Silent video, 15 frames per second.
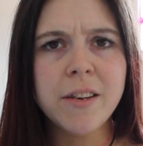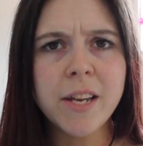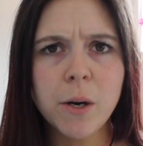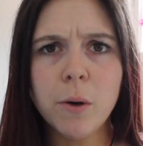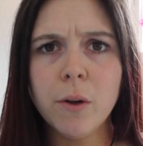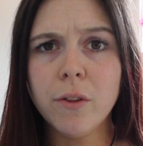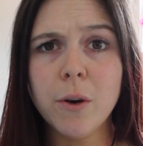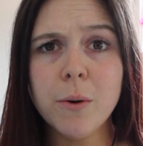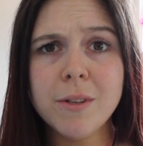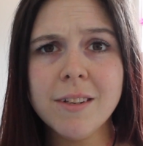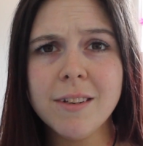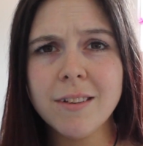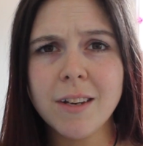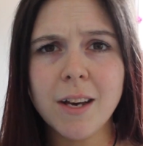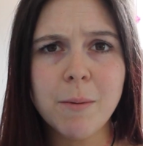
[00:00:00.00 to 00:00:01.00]
Now, although it
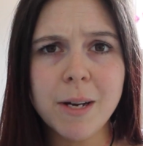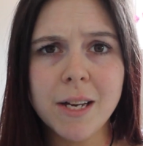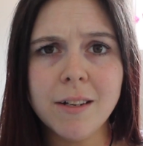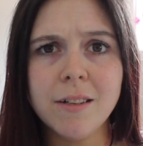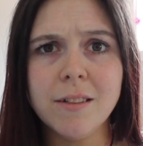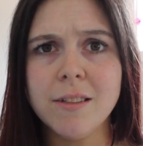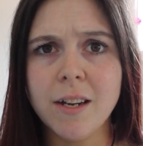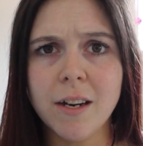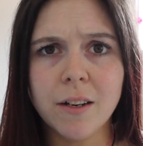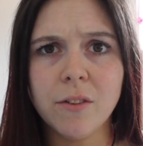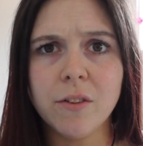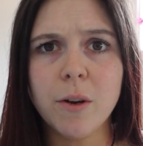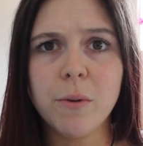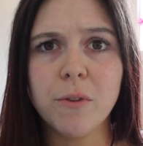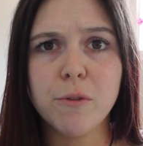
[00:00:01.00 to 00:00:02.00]
didn't come out as dark
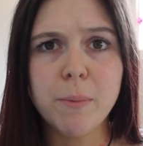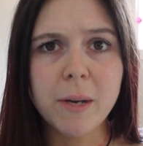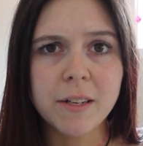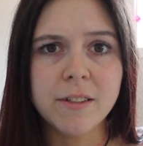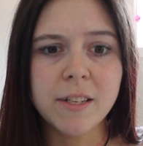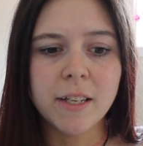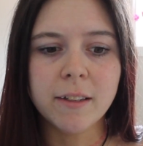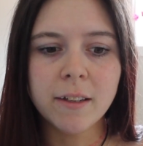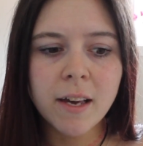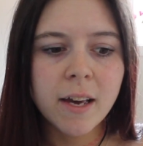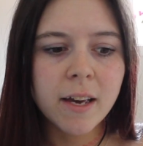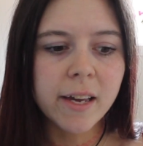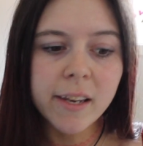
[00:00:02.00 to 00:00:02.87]
as I was expecting,